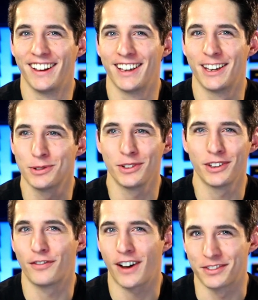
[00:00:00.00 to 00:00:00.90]
He was
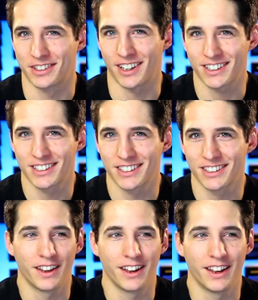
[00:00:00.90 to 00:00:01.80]
only 5'6".
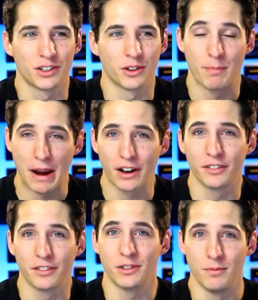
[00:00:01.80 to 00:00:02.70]
And so
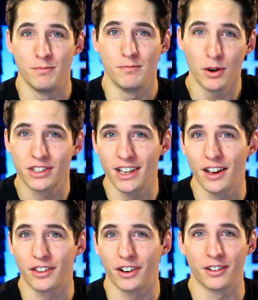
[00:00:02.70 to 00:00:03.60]
comparatively to most of the
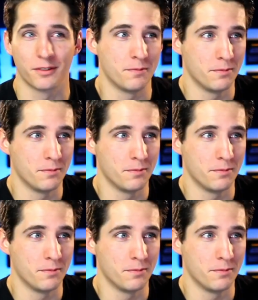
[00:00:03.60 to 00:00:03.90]
other